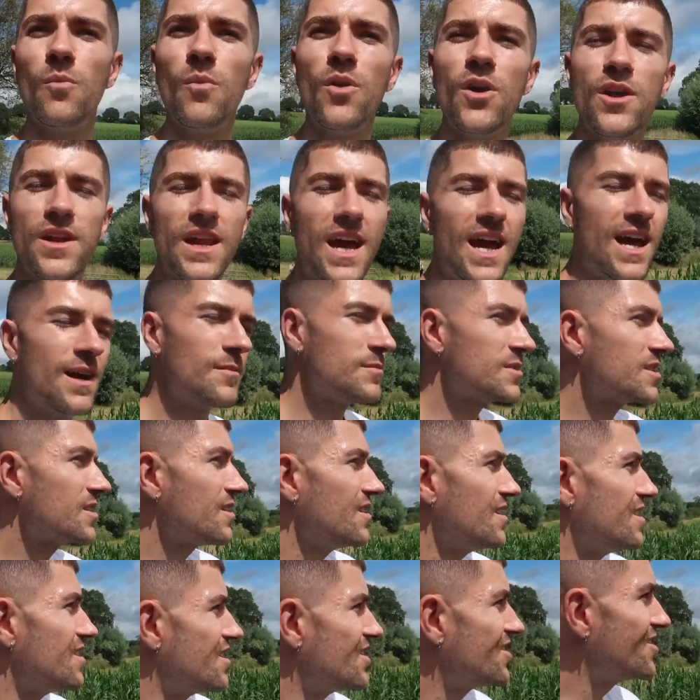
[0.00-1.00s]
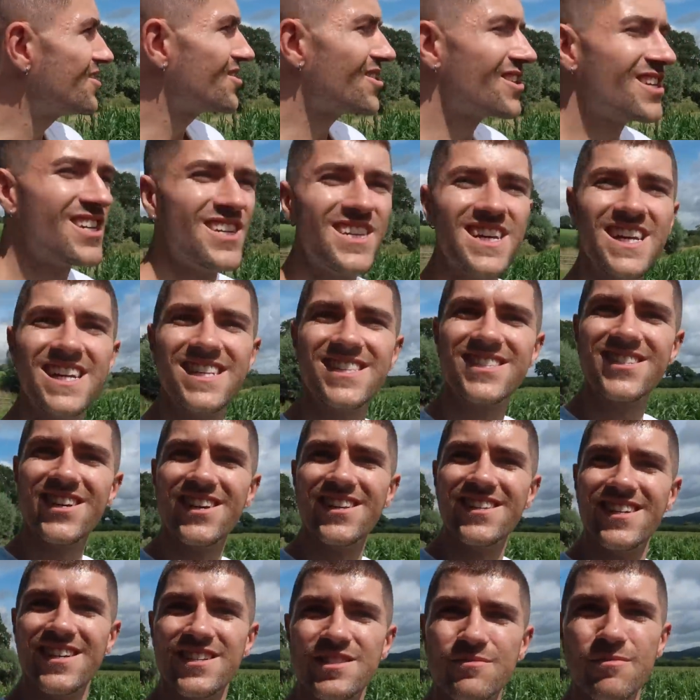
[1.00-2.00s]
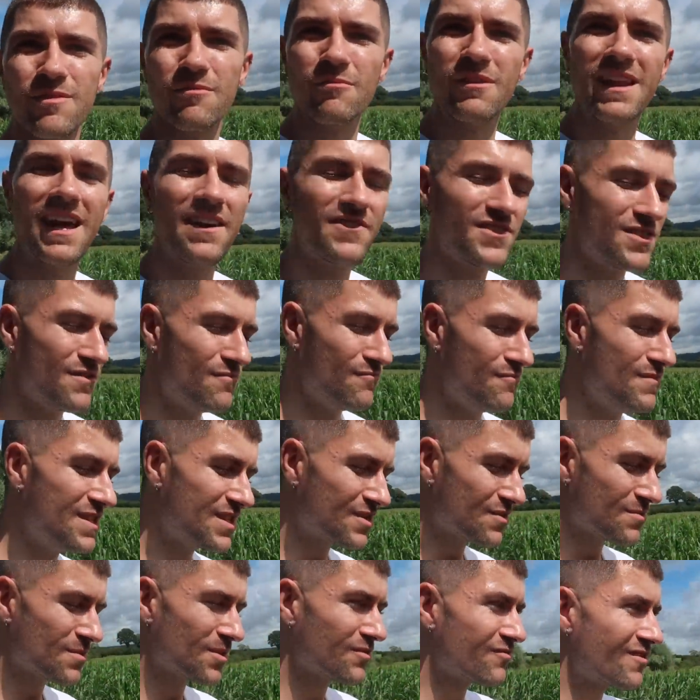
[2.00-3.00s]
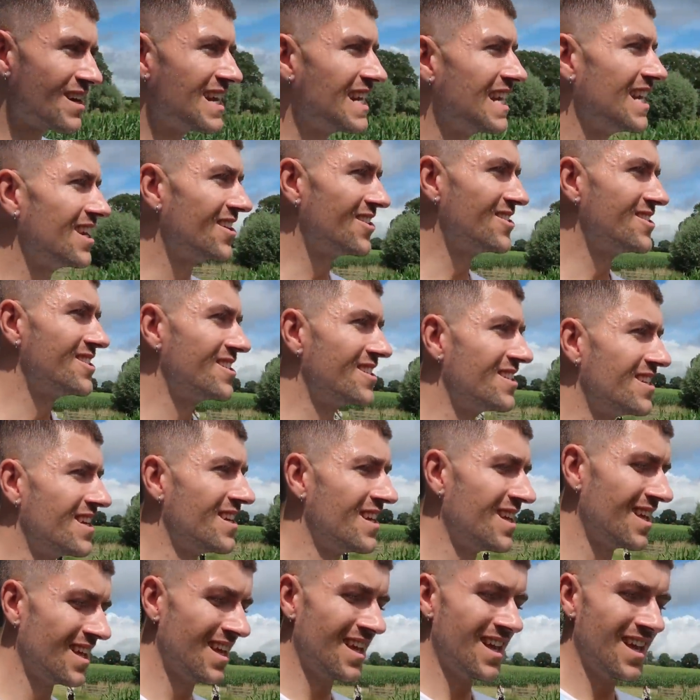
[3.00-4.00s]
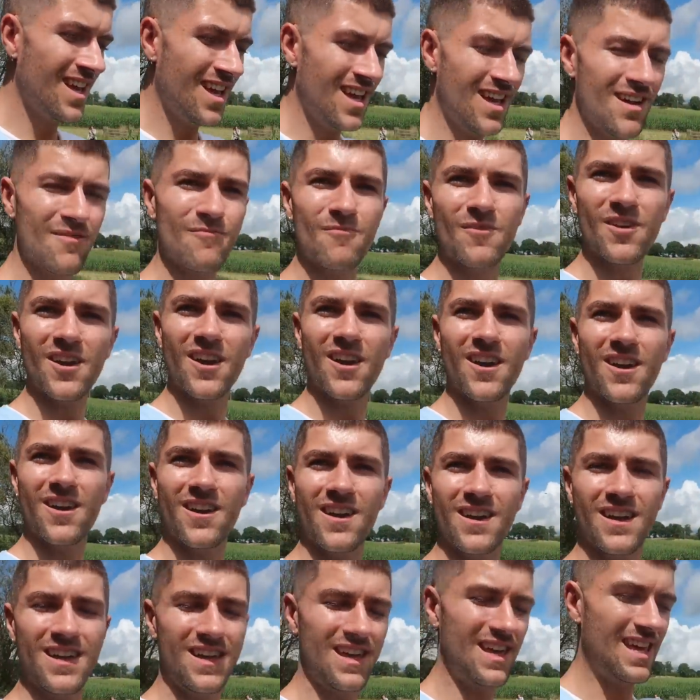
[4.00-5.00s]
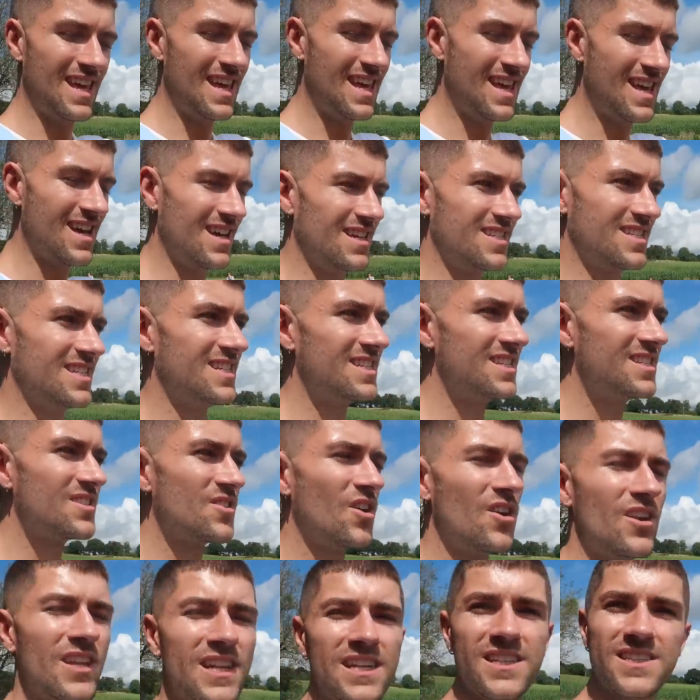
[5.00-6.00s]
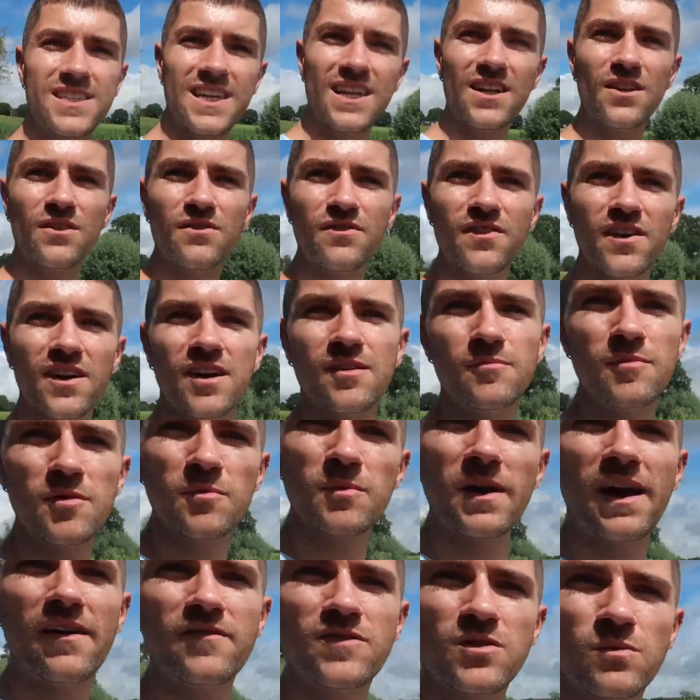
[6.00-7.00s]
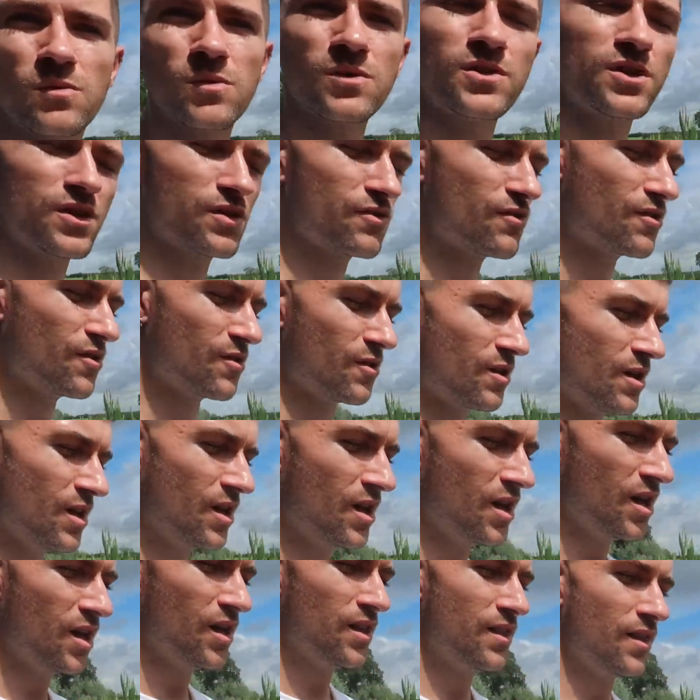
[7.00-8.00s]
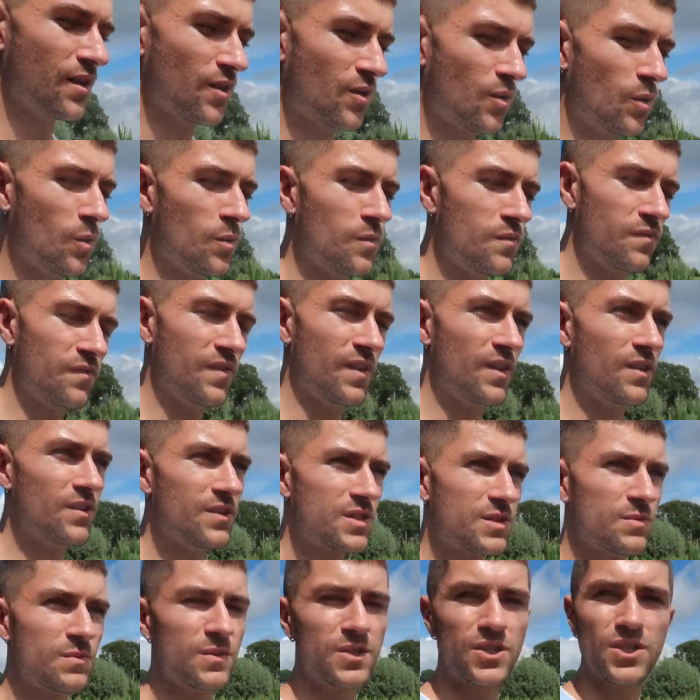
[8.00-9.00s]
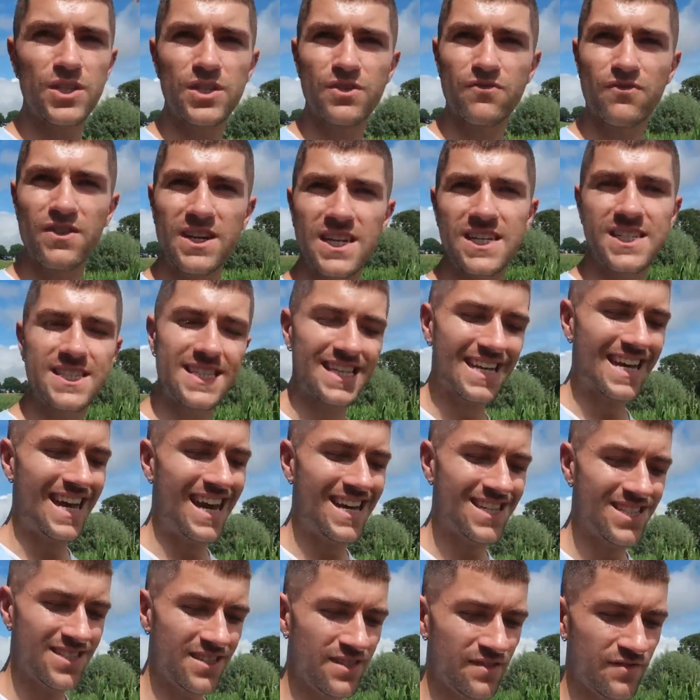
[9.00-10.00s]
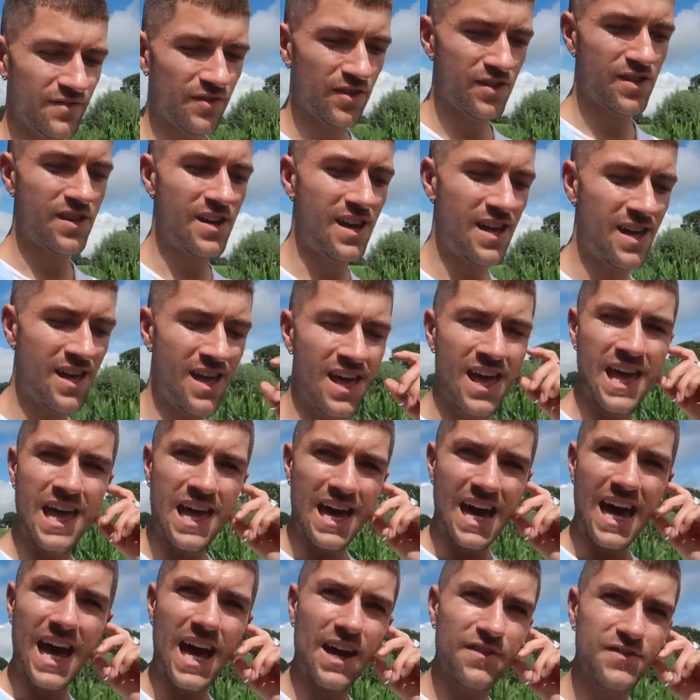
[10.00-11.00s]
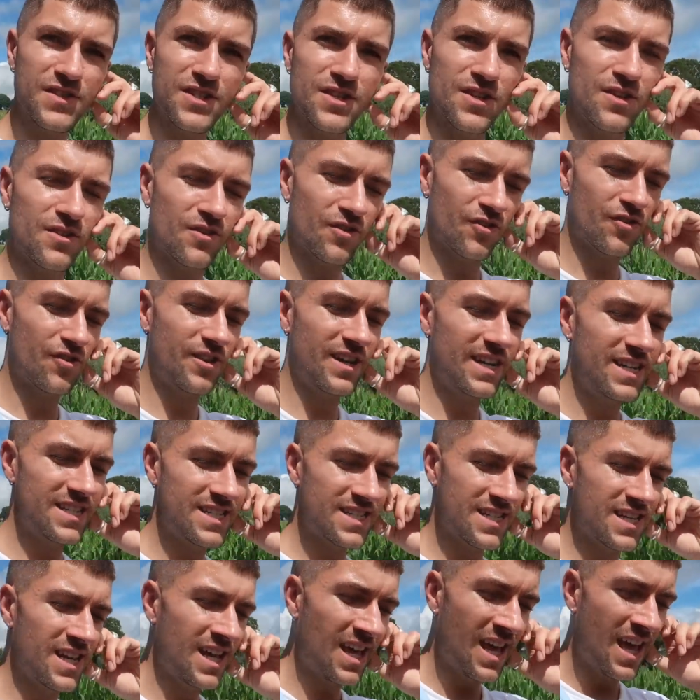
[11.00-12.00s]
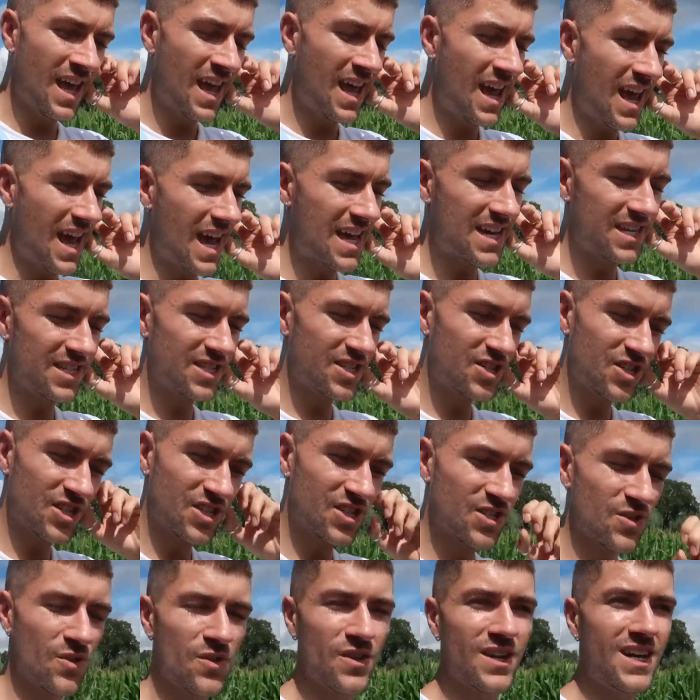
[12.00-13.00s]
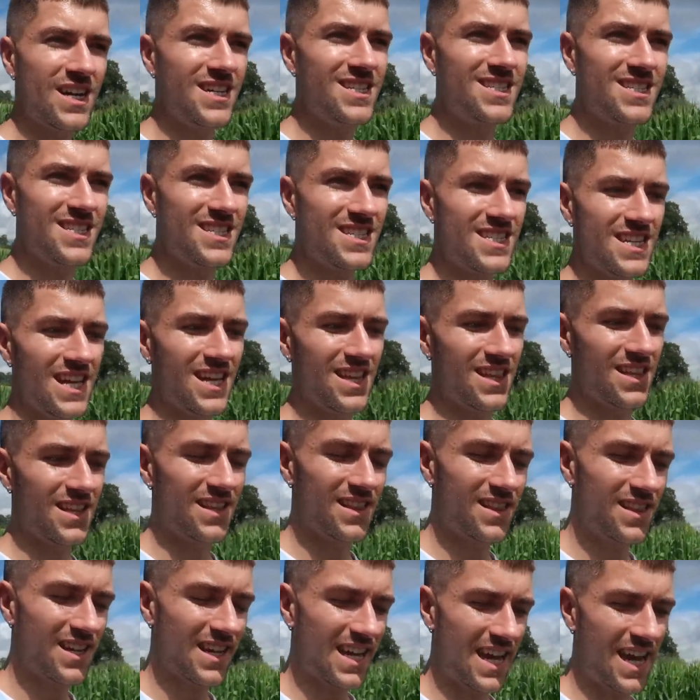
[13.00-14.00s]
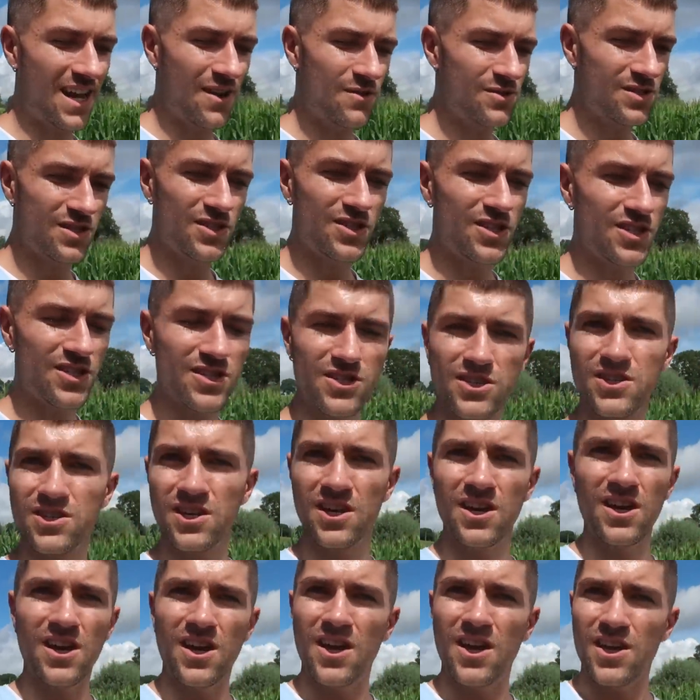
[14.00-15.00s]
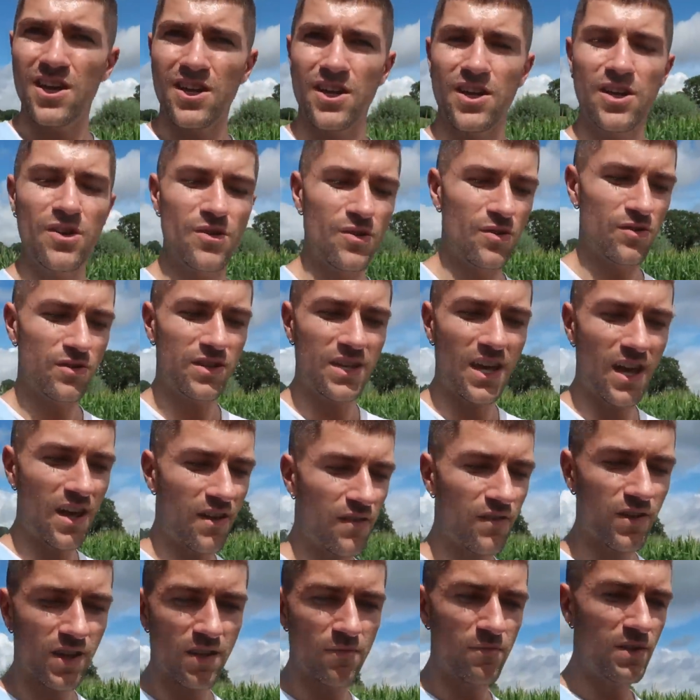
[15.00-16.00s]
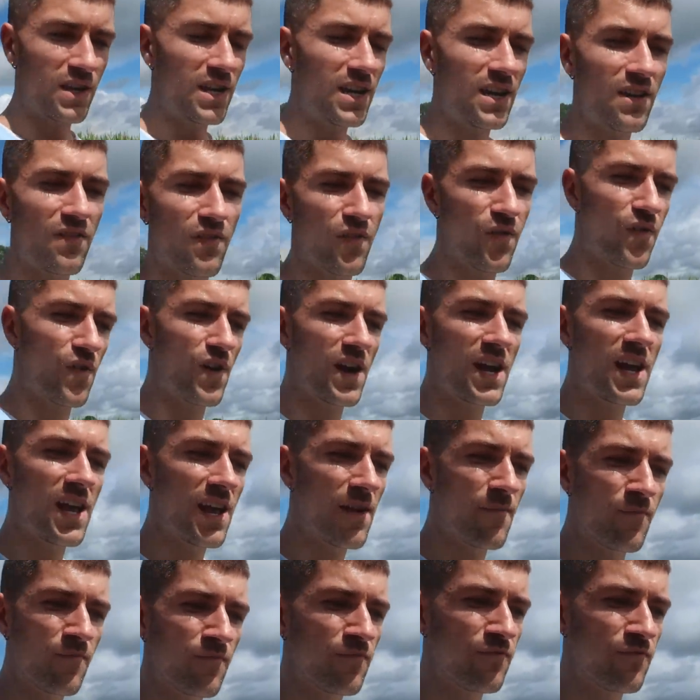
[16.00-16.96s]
What an absolutely stunning day it's turned out to be. We left a miserable rainy London and we are here. So this is Hollings Hill Farm and we're having a wander through the cornfields. We just released the cattle for the afternoon graze and it's just so nice to see that the cows are just, you know, they're completely free.